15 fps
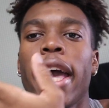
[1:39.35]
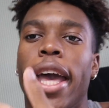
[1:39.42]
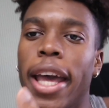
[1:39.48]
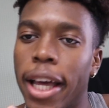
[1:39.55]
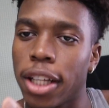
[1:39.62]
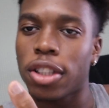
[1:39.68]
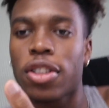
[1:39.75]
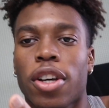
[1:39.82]

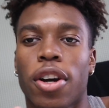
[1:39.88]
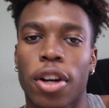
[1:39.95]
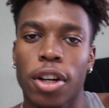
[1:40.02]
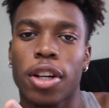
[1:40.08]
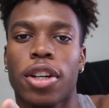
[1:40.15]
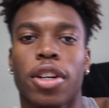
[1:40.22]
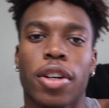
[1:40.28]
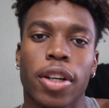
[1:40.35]
S
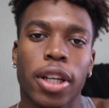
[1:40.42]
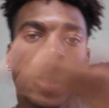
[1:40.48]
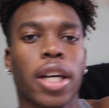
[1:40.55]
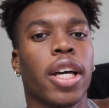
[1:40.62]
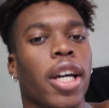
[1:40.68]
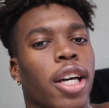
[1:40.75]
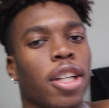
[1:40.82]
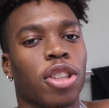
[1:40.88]
curl,
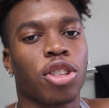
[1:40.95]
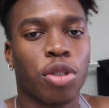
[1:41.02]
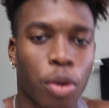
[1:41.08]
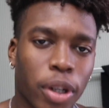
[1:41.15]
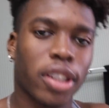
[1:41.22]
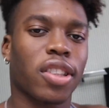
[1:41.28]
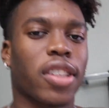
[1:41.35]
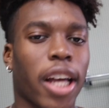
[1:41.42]

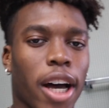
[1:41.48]
twist